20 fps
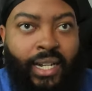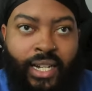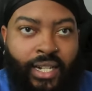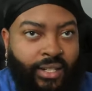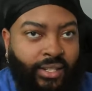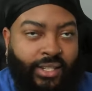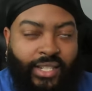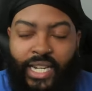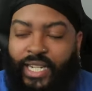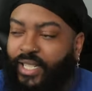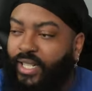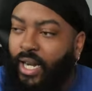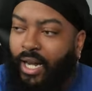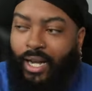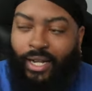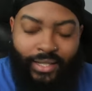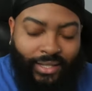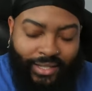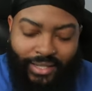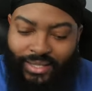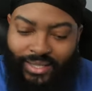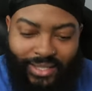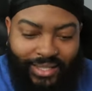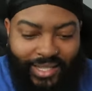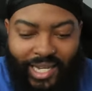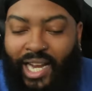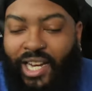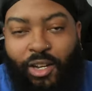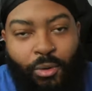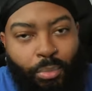Because, like, nah,
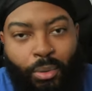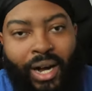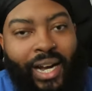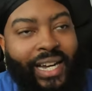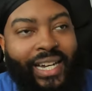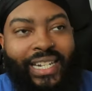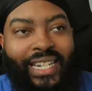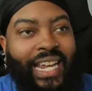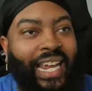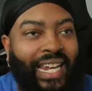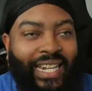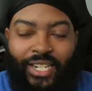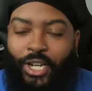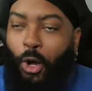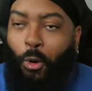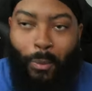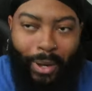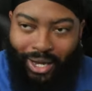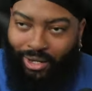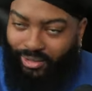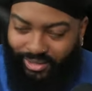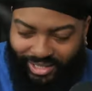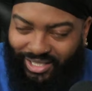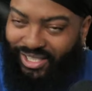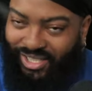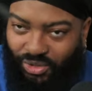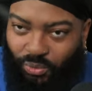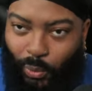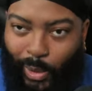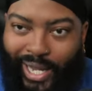Daniel Bryan can't go out
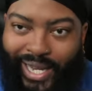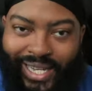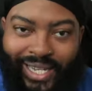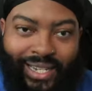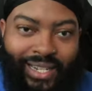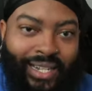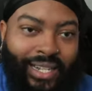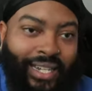this way.